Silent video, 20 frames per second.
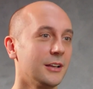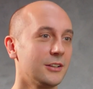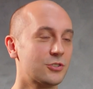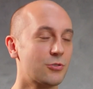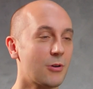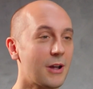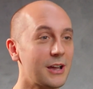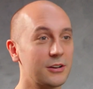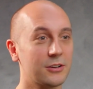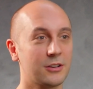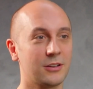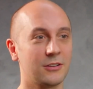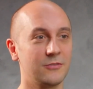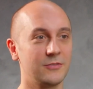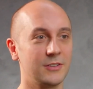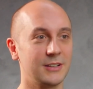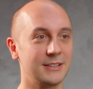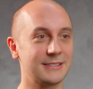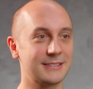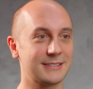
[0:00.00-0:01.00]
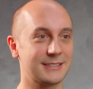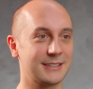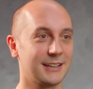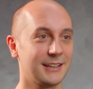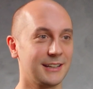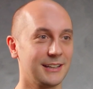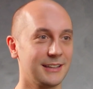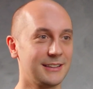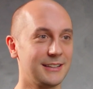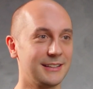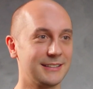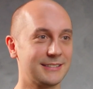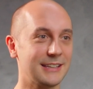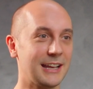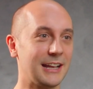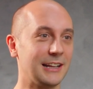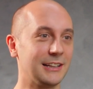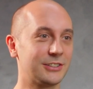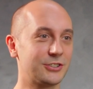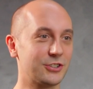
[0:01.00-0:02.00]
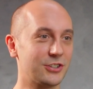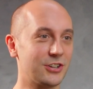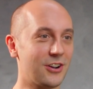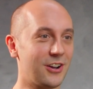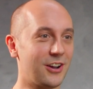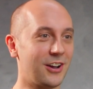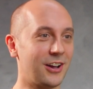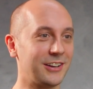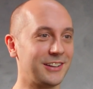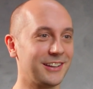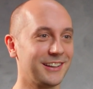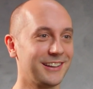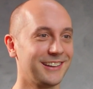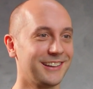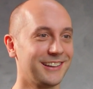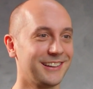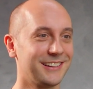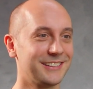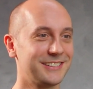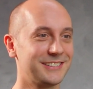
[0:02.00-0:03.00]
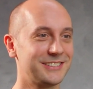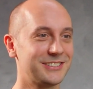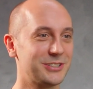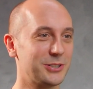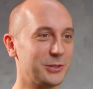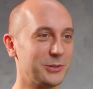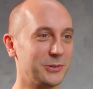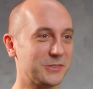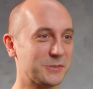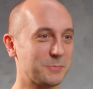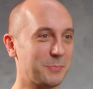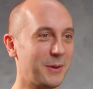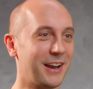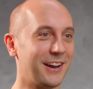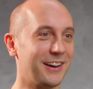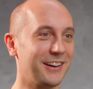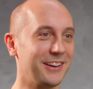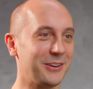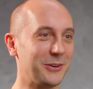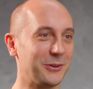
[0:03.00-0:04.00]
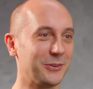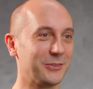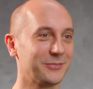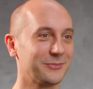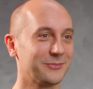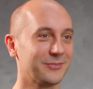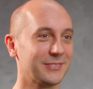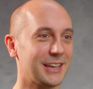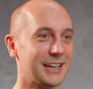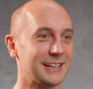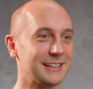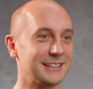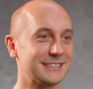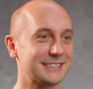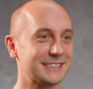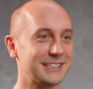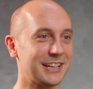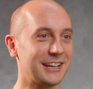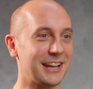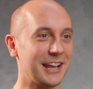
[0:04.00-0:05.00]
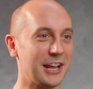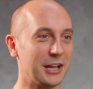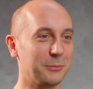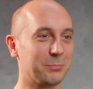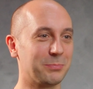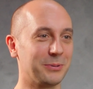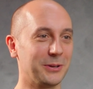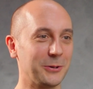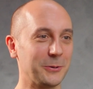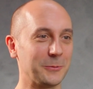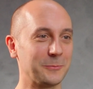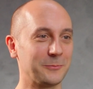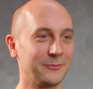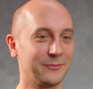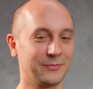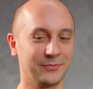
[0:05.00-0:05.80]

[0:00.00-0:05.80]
try to convince this elder god to spare you and instead help you.